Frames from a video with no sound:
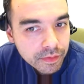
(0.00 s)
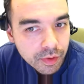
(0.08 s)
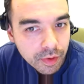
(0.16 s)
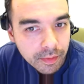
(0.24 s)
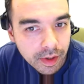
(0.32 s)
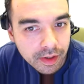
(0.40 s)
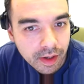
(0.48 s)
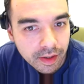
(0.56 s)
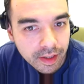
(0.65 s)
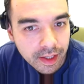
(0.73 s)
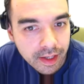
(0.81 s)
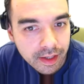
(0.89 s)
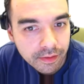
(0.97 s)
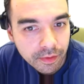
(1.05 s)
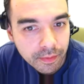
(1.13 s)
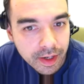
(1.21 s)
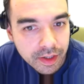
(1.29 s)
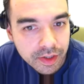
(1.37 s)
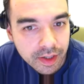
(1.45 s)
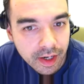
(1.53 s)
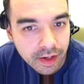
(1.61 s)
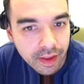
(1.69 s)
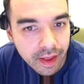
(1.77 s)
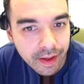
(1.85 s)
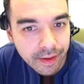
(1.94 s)
So we might not get any information out
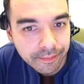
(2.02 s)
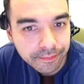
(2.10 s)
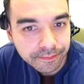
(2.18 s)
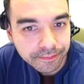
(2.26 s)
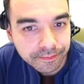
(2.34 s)
of that.